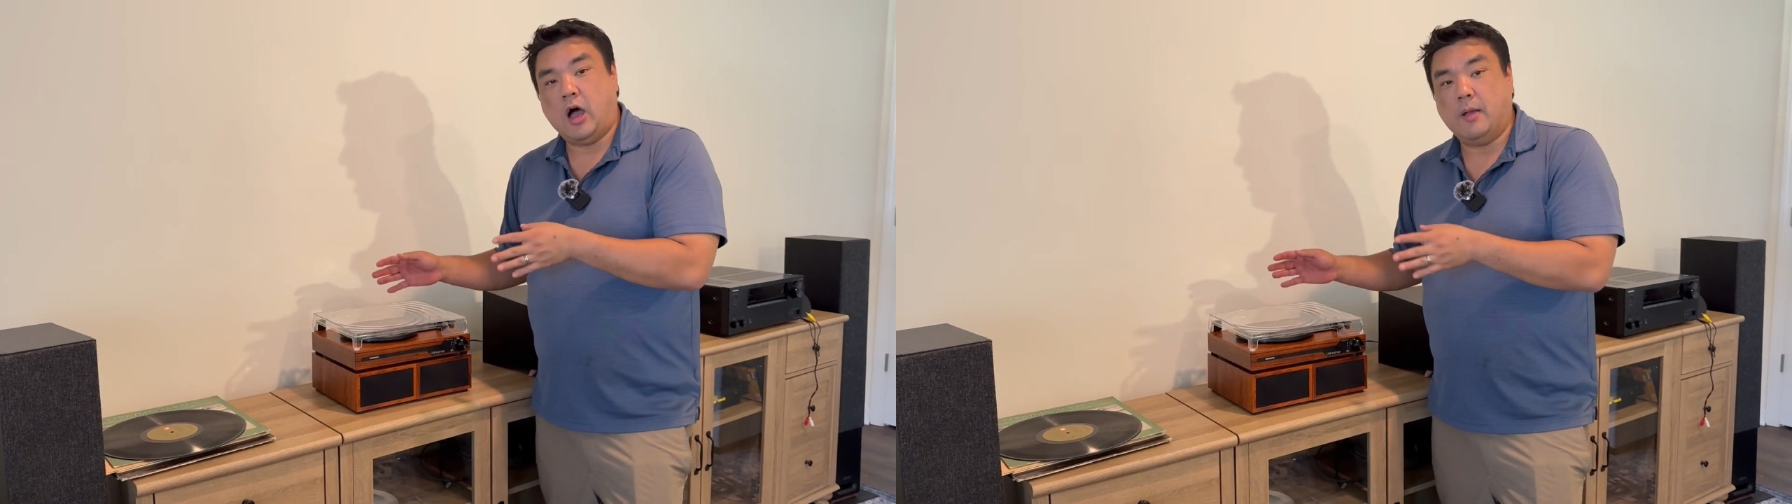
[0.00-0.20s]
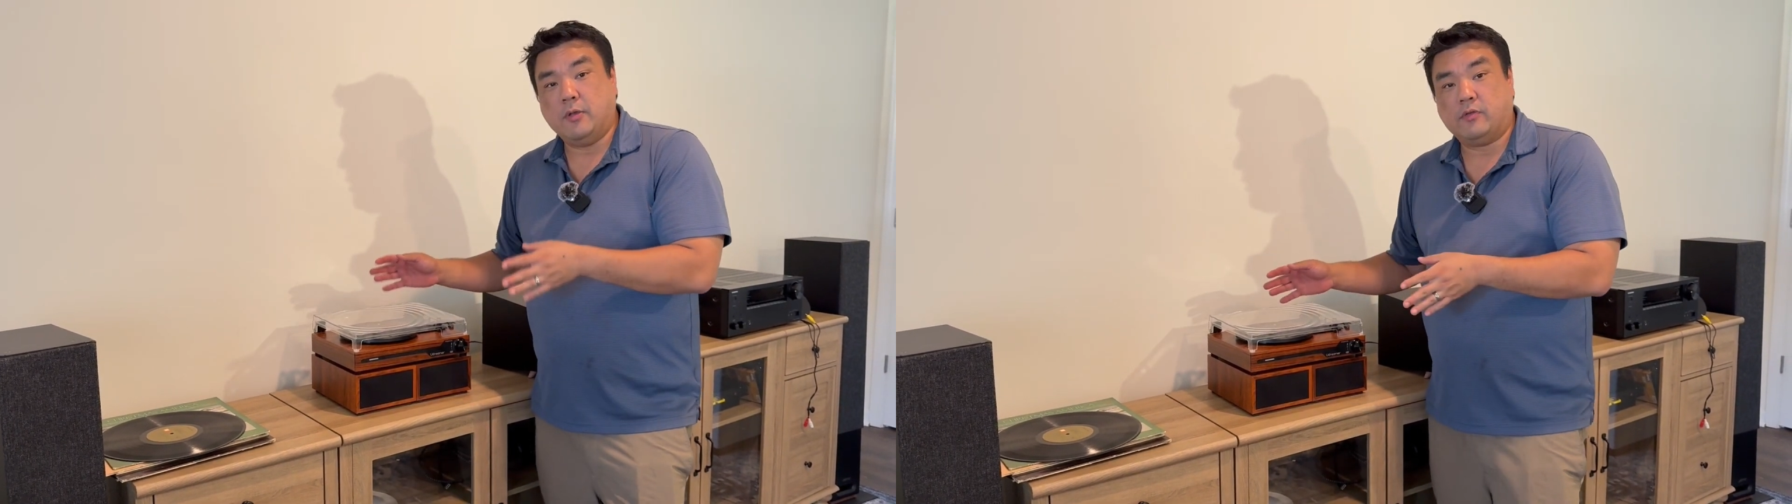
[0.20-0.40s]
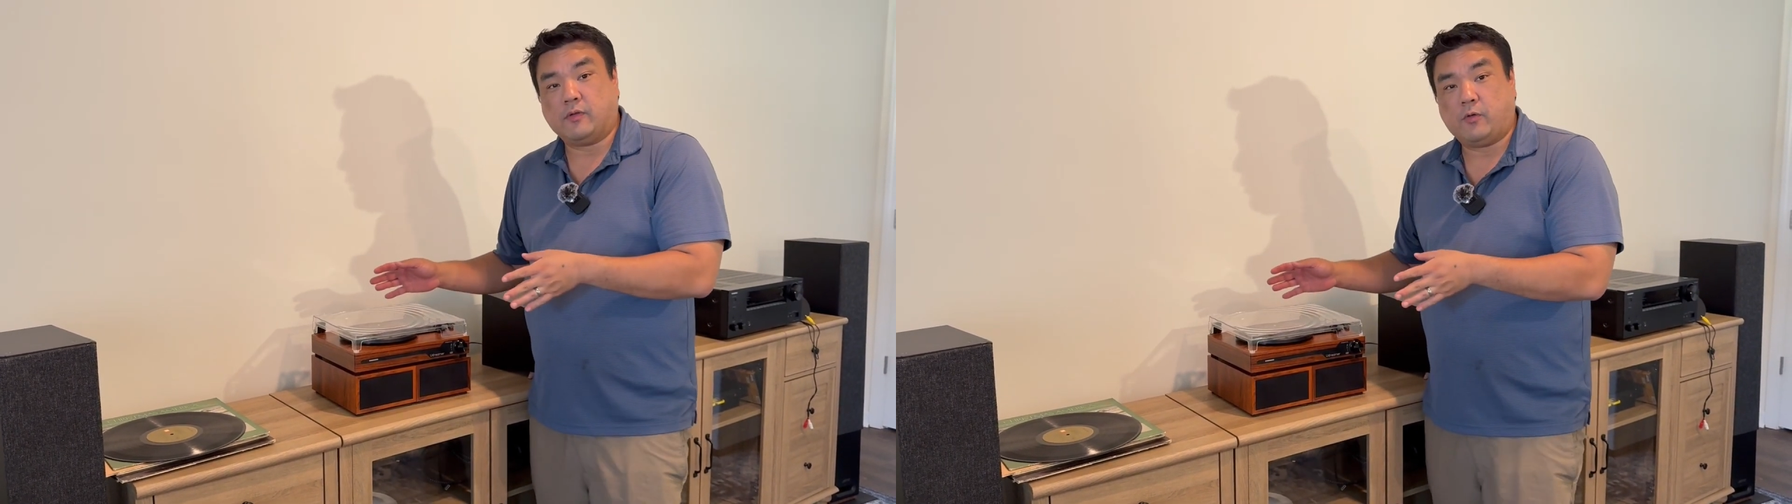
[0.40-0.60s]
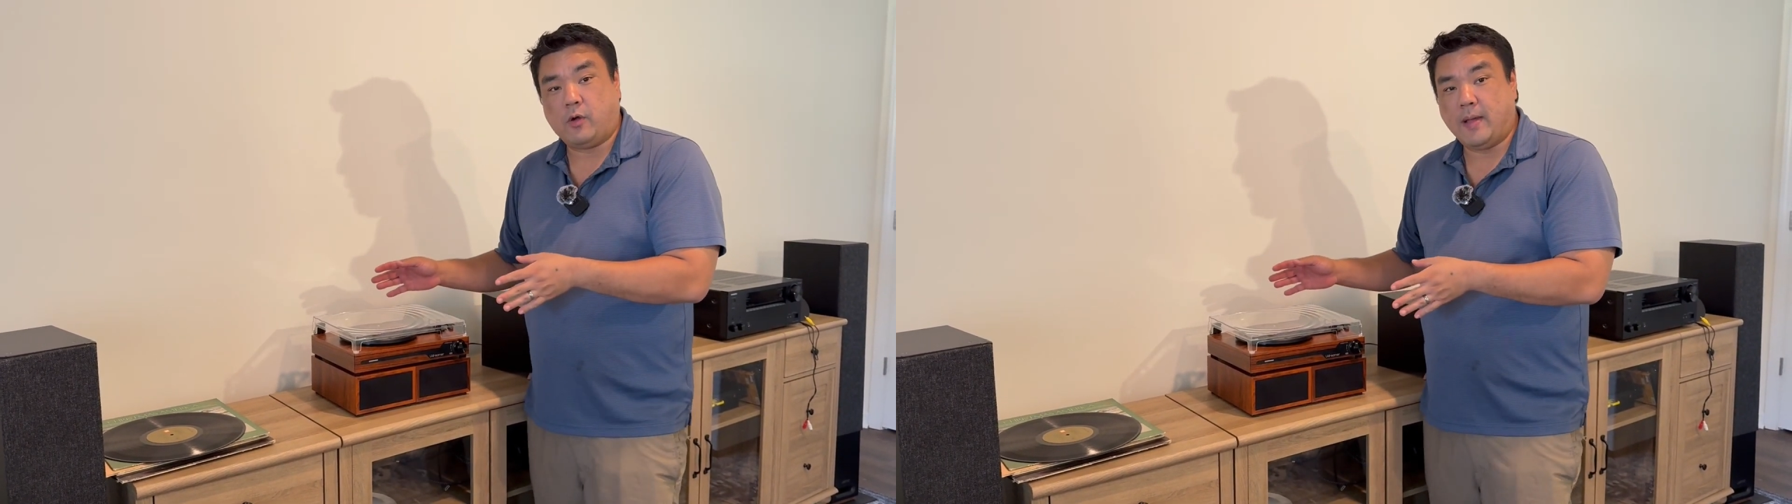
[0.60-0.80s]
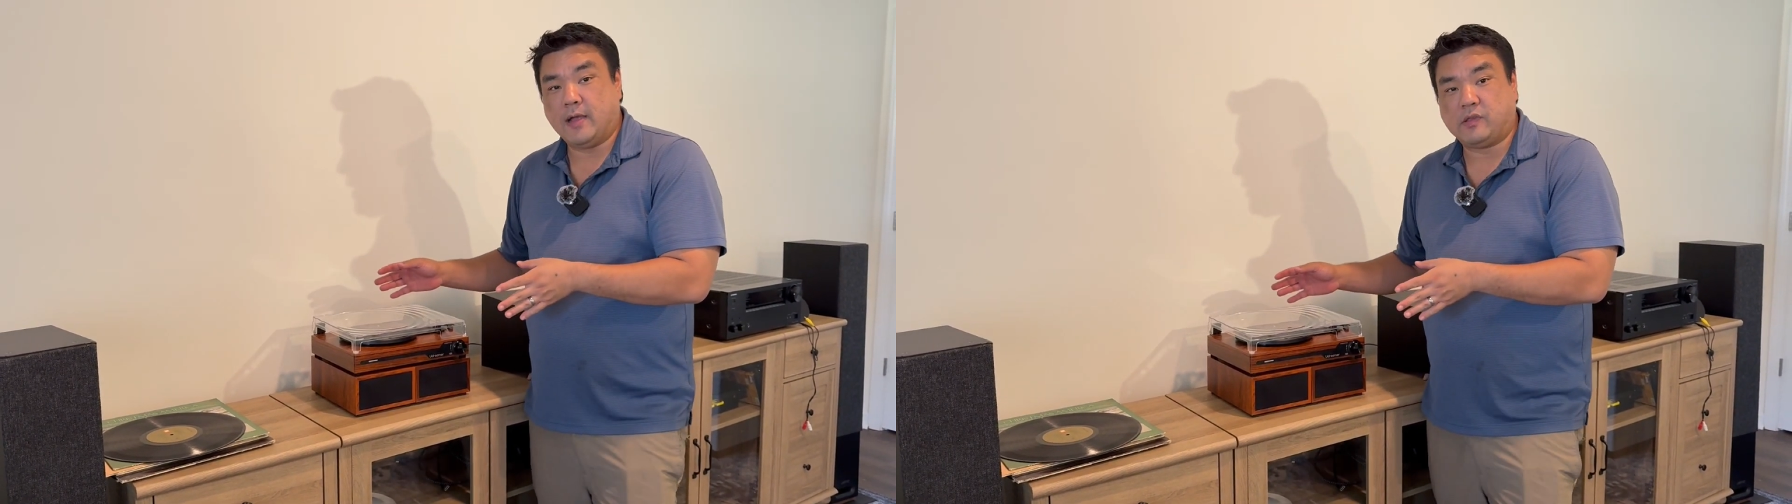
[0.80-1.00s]
music
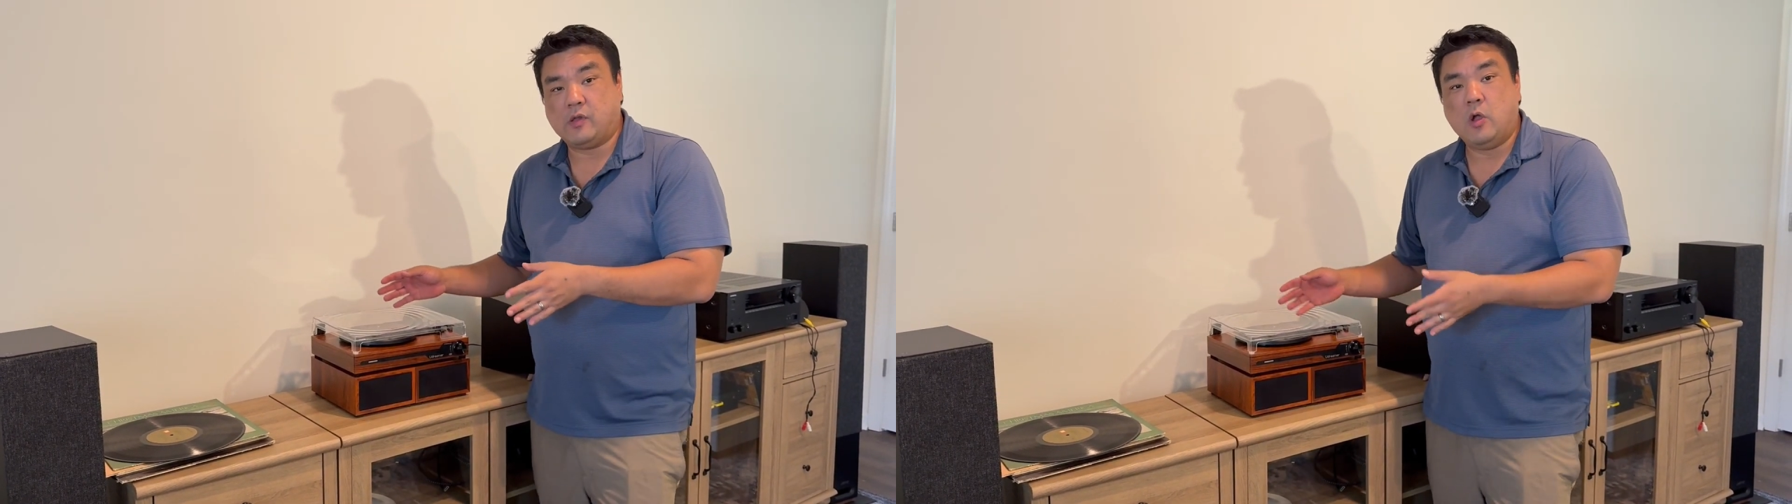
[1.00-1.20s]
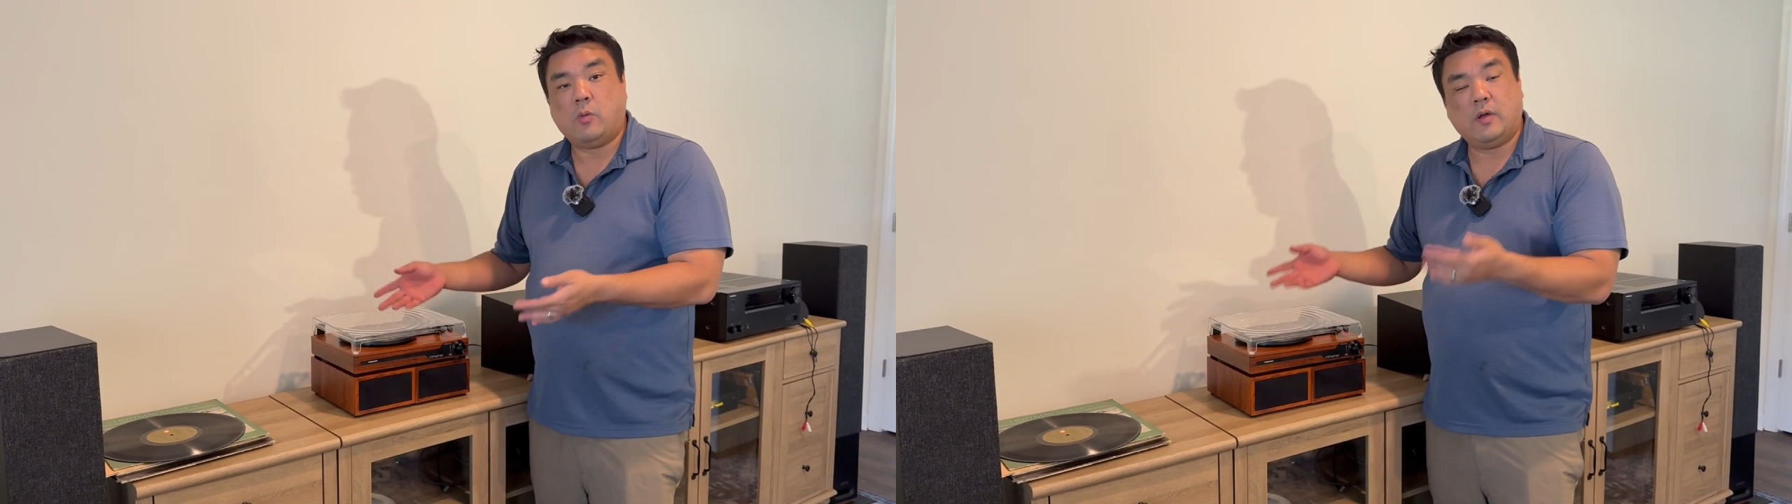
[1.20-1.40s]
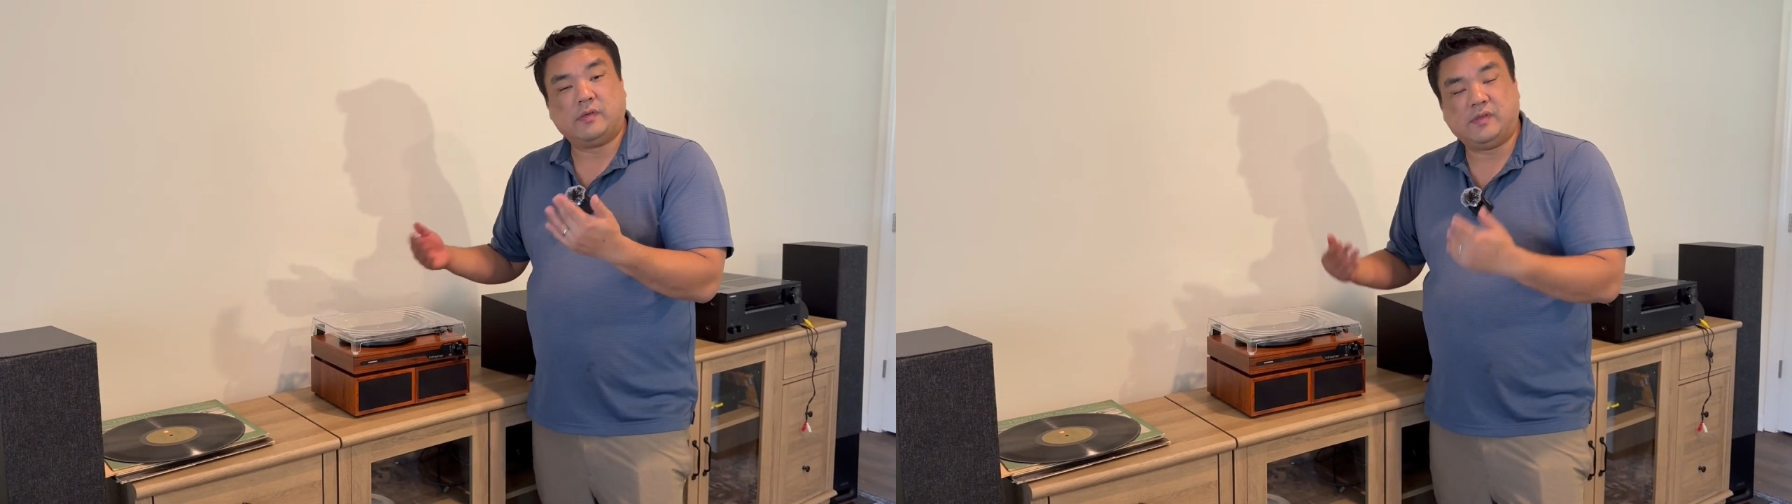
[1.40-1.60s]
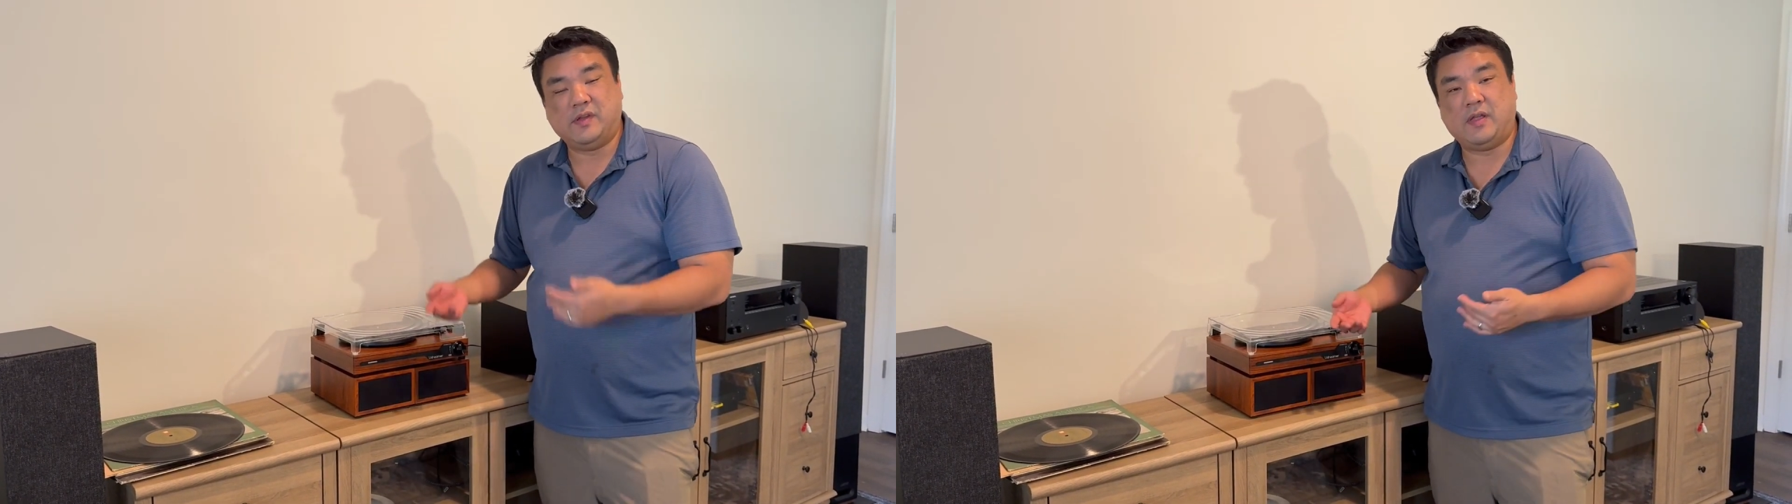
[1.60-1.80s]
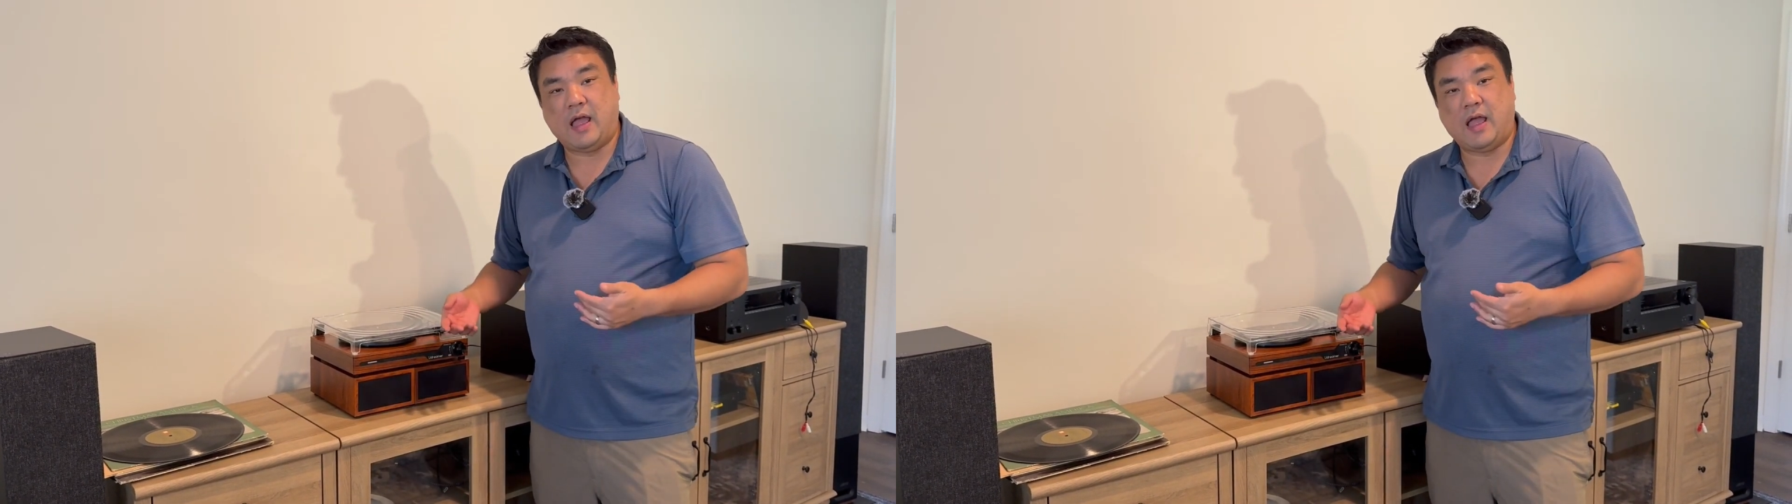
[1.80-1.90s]
formats while still